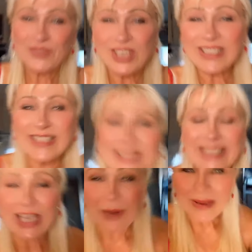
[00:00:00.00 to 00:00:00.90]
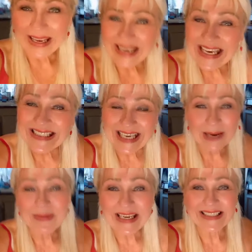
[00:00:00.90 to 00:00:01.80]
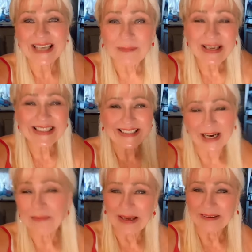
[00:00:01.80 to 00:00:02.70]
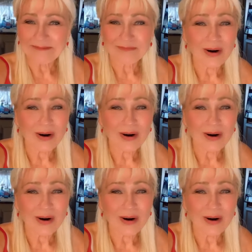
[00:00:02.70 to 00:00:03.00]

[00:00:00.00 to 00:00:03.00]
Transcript: Jesus is coming. He's coming. He's coming. He's coming.